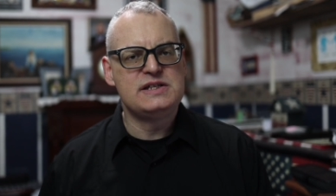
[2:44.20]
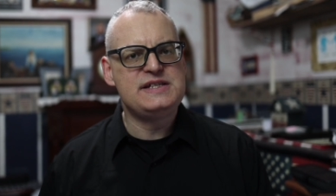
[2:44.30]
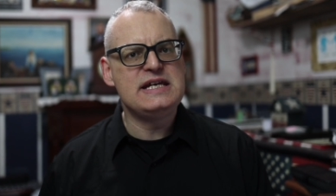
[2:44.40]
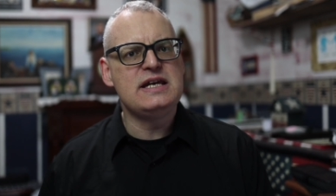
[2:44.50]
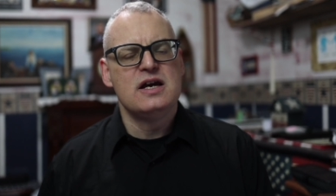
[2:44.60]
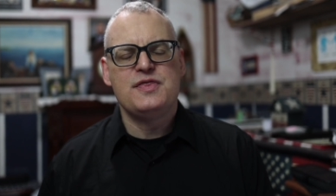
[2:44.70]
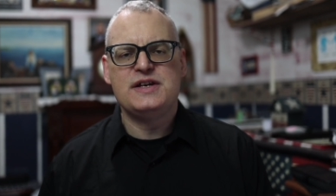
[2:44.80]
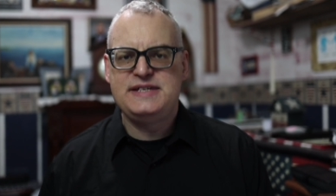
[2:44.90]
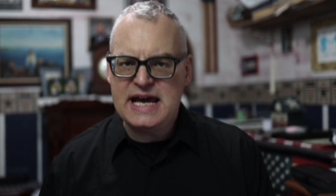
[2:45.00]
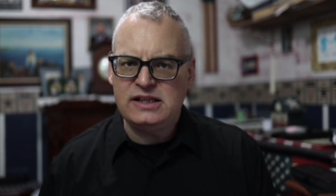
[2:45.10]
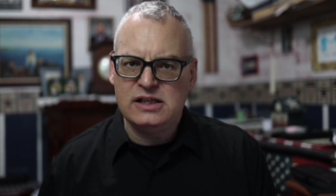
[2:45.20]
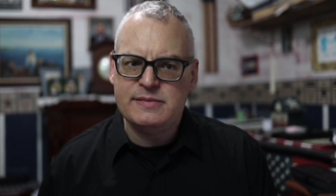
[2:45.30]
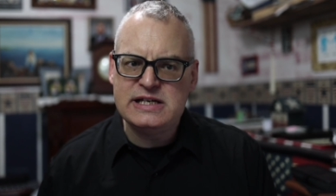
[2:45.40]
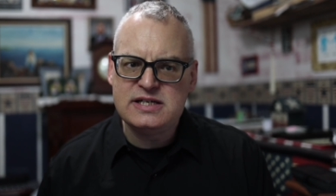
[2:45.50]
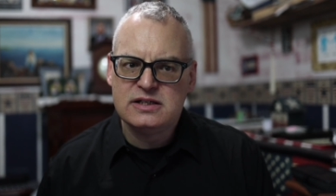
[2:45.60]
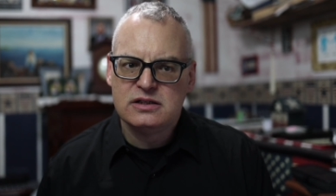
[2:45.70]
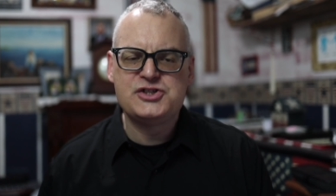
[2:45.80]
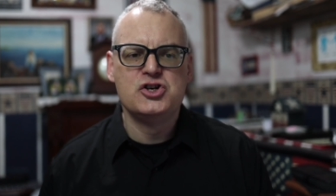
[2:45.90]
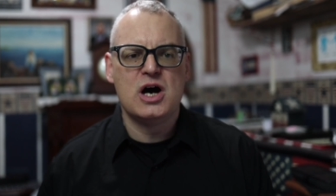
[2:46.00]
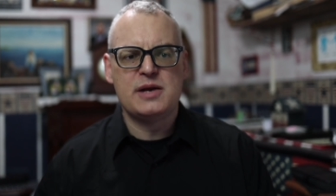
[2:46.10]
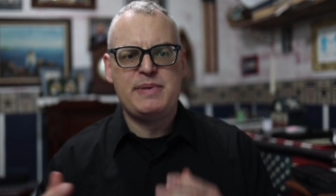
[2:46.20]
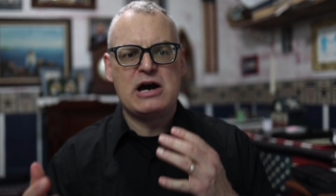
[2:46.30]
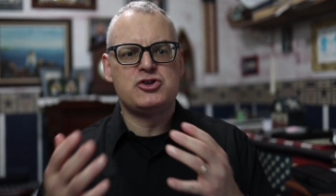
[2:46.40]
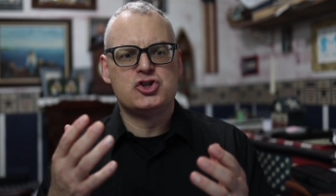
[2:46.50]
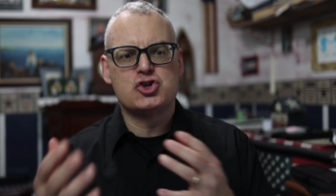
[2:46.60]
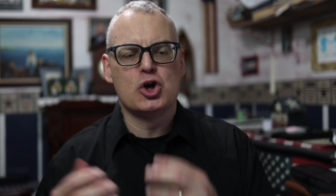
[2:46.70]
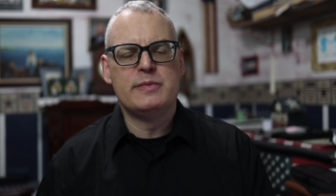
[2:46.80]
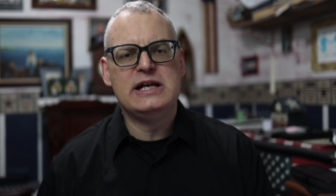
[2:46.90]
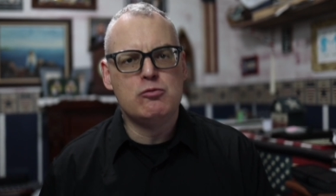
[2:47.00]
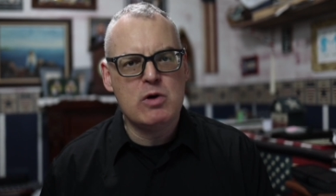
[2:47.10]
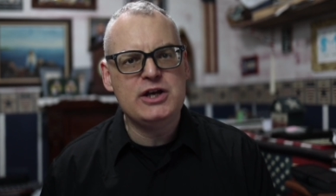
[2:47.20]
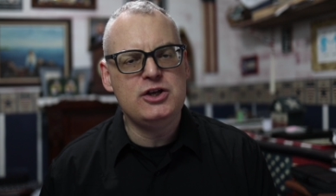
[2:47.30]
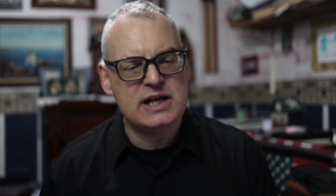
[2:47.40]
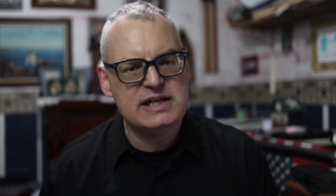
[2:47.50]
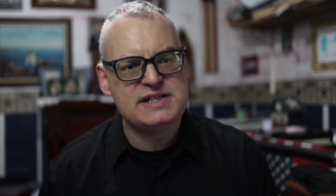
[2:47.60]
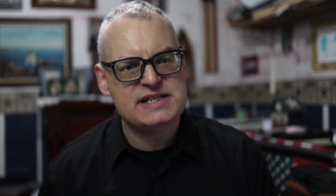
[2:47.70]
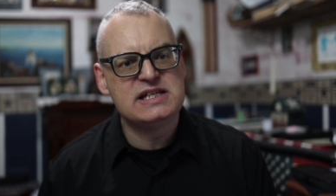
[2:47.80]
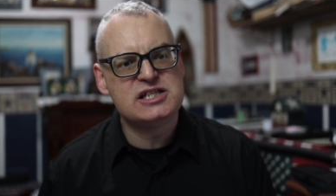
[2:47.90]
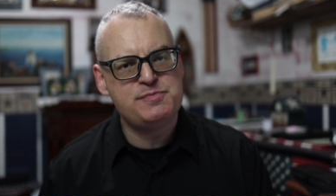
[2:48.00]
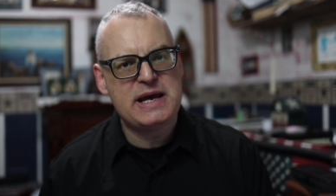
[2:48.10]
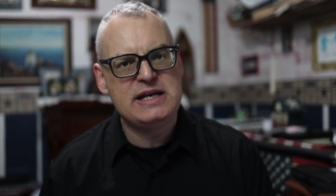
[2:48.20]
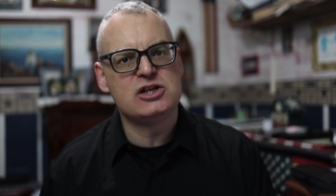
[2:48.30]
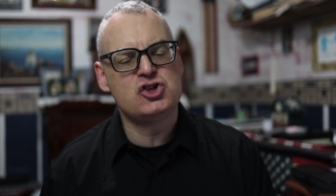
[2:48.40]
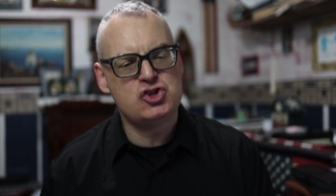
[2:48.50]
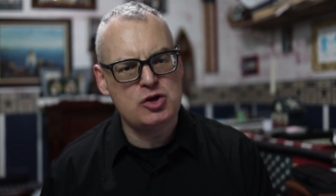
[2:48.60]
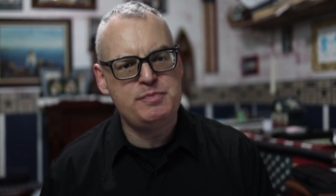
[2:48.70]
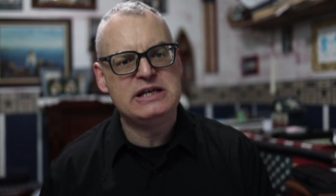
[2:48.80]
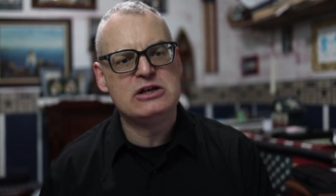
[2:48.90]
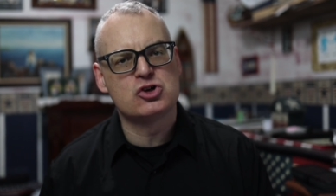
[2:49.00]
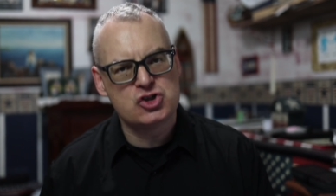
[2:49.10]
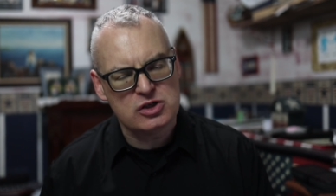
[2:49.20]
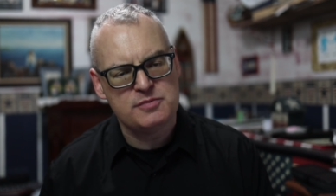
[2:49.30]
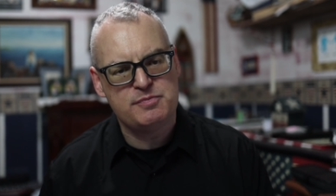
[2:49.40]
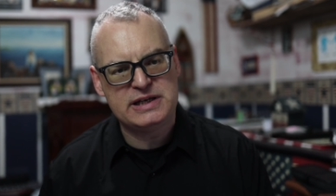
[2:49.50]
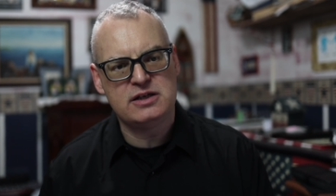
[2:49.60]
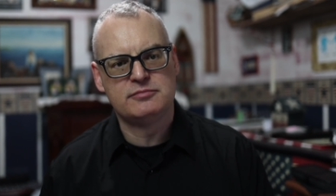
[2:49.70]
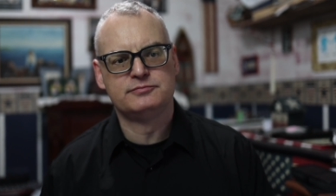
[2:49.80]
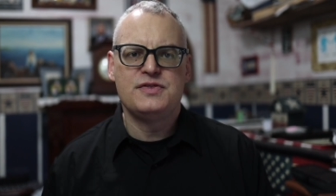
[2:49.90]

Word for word: You see, the debt limit is not about determining what United States spending should be or shouldn't be.